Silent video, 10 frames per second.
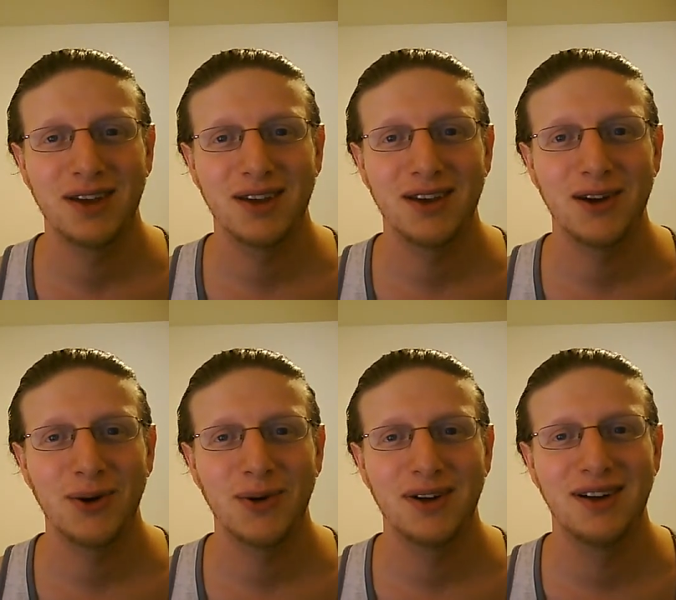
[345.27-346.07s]
You know?
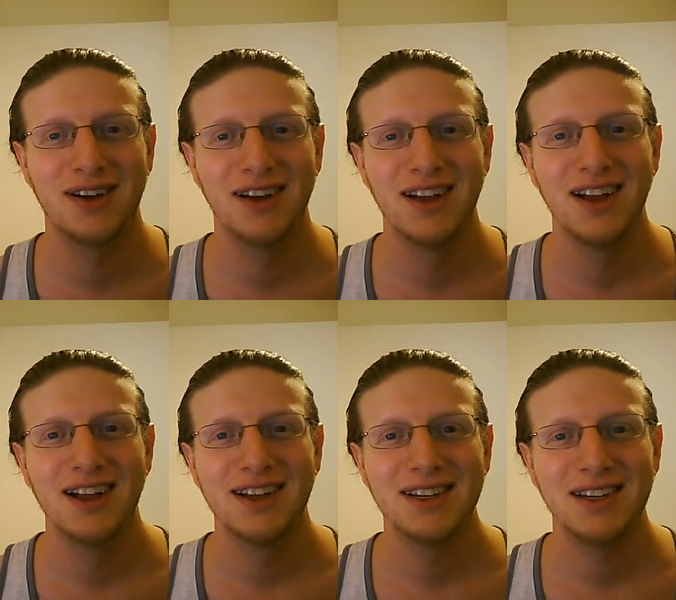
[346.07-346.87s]

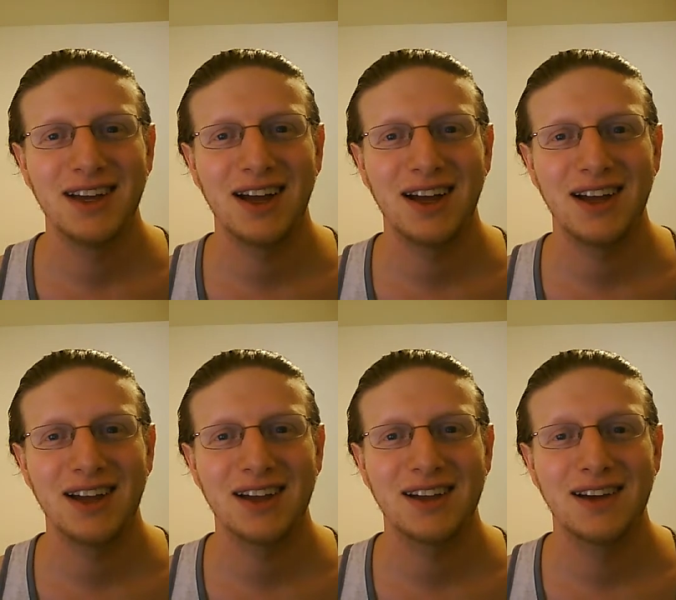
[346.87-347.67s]
So